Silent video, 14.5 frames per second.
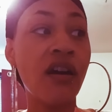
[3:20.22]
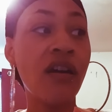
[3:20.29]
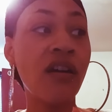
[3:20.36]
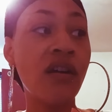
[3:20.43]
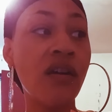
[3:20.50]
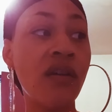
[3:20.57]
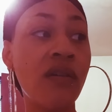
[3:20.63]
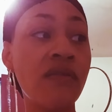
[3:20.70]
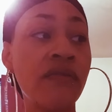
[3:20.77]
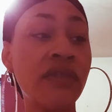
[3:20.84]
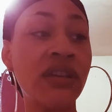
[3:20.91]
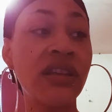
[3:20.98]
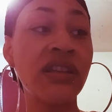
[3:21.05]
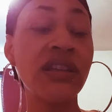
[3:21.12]
of
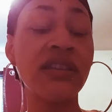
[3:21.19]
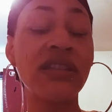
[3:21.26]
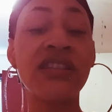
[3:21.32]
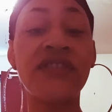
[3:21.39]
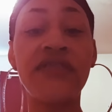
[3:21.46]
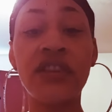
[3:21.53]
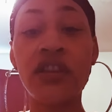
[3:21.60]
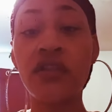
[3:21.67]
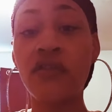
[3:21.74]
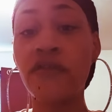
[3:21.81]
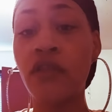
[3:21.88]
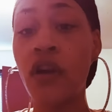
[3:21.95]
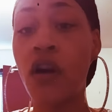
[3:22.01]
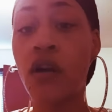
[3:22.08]
getting this video
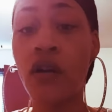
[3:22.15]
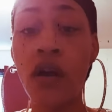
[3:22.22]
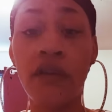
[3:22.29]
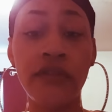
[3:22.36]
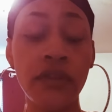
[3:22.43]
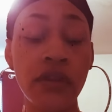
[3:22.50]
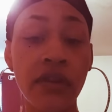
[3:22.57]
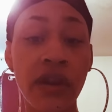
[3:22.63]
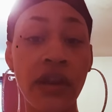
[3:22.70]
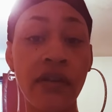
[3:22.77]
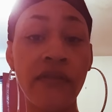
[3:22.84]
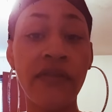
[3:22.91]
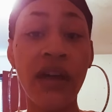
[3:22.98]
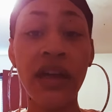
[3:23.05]
vlog off the
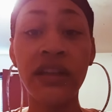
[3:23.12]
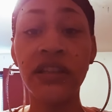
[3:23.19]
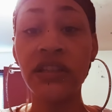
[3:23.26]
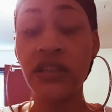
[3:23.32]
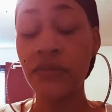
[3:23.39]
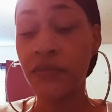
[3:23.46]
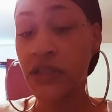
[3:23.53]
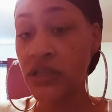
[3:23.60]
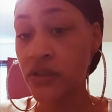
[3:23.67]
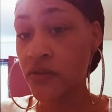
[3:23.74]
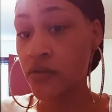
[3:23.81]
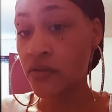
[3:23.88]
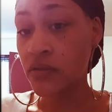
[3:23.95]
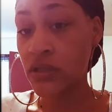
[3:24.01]
ground, finding good
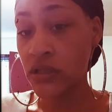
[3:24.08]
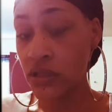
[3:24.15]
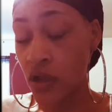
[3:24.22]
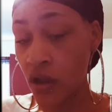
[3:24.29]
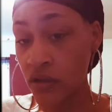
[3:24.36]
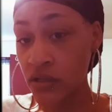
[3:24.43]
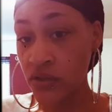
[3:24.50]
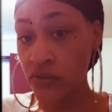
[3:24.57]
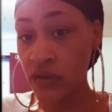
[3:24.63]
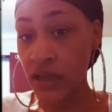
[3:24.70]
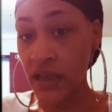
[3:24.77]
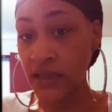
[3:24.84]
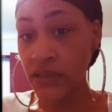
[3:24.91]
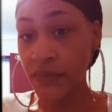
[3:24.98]
material to talk to you
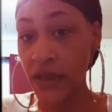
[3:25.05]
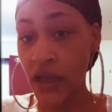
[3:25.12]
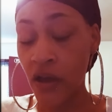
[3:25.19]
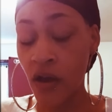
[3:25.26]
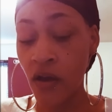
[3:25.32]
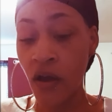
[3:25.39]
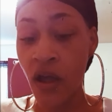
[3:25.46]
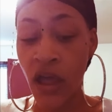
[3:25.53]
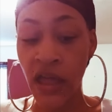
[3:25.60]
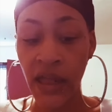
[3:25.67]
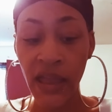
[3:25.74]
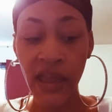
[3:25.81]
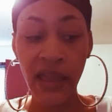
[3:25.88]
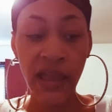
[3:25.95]
guys about,
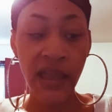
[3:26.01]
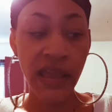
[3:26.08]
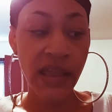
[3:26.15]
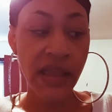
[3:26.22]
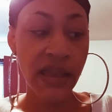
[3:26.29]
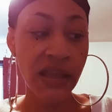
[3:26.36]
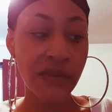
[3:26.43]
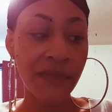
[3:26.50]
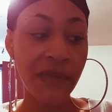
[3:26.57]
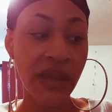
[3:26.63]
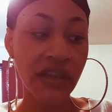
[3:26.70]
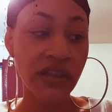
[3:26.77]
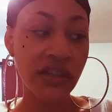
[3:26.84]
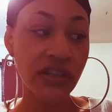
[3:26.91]
and
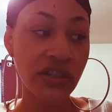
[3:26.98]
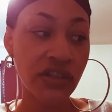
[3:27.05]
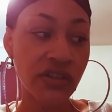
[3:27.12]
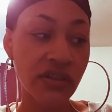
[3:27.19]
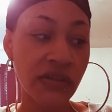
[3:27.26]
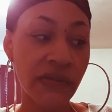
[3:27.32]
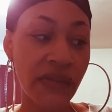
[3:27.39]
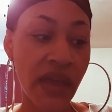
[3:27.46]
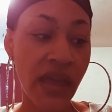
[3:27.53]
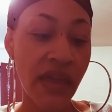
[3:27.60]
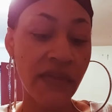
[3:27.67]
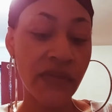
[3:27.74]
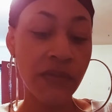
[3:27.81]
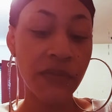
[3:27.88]
making sure
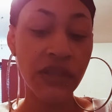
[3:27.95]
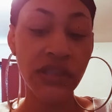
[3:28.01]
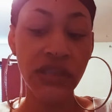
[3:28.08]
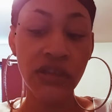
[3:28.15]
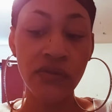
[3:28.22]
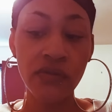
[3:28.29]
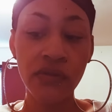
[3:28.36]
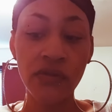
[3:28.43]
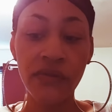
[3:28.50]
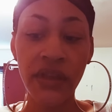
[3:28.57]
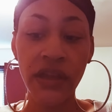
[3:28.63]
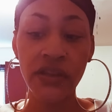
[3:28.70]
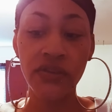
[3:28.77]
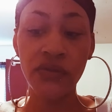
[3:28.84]
that the material
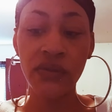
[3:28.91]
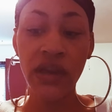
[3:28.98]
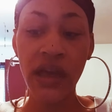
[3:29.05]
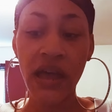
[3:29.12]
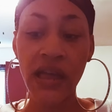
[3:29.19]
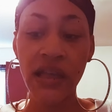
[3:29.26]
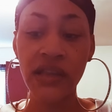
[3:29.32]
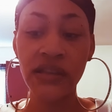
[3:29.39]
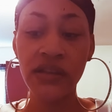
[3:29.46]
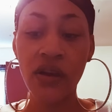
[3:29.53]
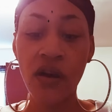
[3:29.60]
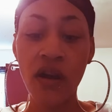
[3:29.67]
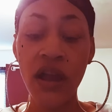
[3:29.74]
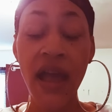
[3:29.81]
that you guys
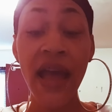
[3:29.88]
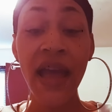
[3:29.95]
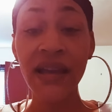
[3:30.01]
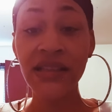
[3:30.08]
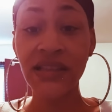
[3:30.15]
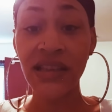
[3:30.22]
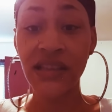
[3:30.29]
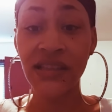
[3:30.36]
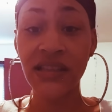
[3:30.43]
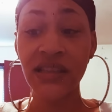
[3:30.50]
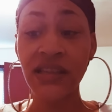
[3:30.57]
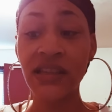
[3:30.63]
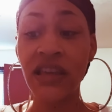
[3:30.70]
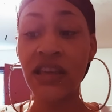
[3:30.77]
are
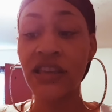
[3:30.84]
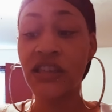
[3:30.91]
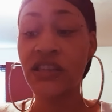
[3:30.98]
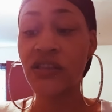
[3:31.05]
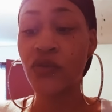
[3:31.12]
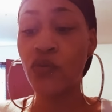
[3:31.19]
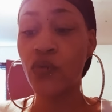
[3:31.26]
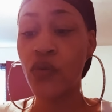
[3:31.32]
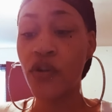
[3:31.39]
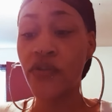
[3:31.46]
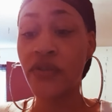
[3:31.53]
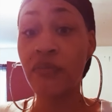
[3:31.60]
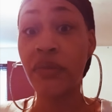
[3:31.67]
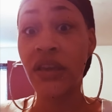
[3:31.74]
accessing is
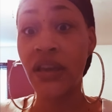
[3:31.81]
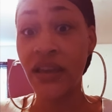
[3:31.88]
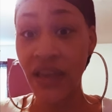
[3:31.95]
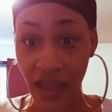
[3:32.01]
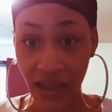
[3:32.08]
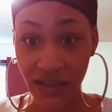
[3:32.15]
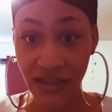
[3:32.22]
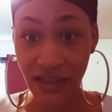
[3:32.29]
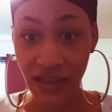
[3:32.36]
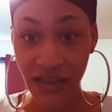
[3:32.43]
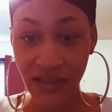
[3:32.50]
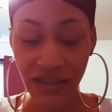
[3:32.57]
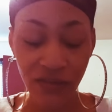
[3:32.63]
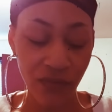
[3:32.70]
worth being
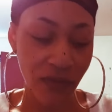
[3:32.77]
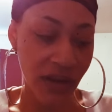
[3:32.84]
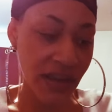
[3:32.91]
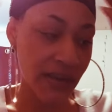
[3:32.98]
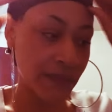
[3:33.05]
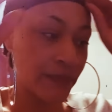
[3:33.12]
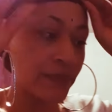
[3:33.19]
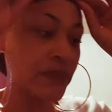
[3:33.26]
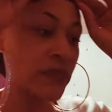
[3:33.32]
accessed, right?